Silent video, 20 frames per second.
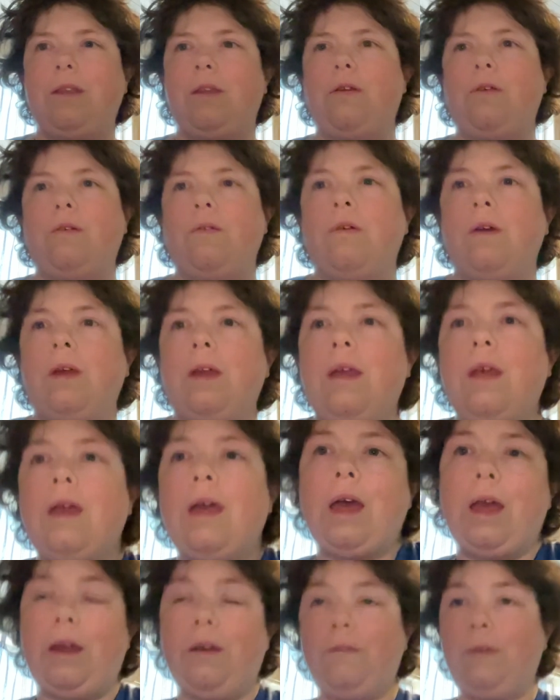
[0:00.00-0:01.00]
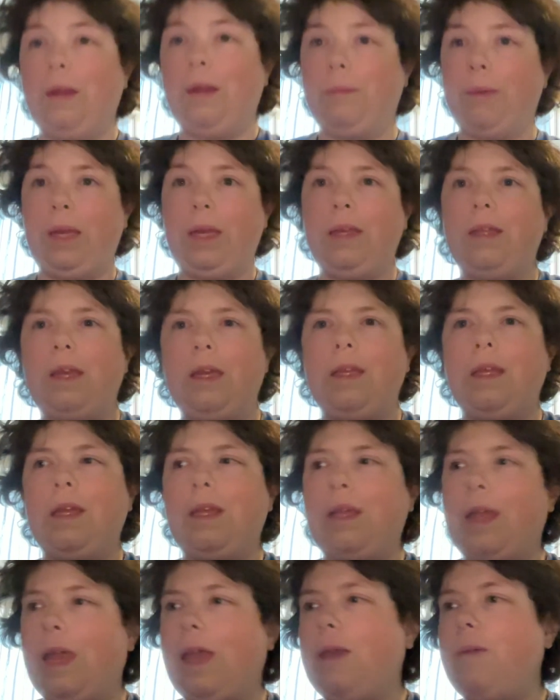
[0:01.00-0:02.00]
to film anything
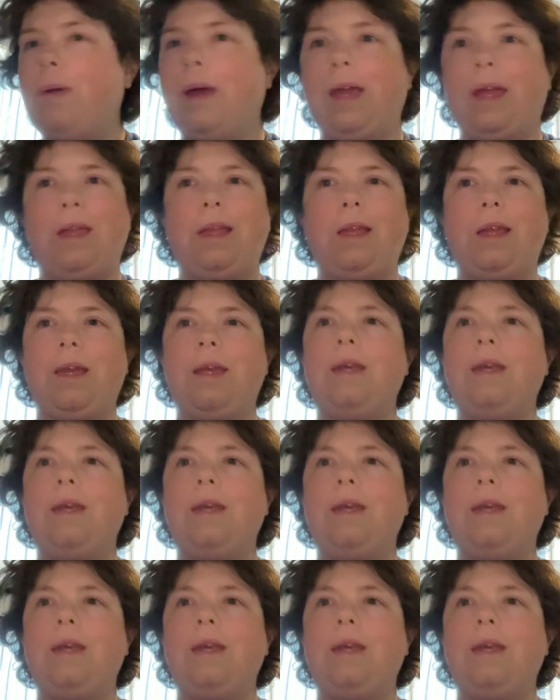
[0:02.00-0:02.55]
today, but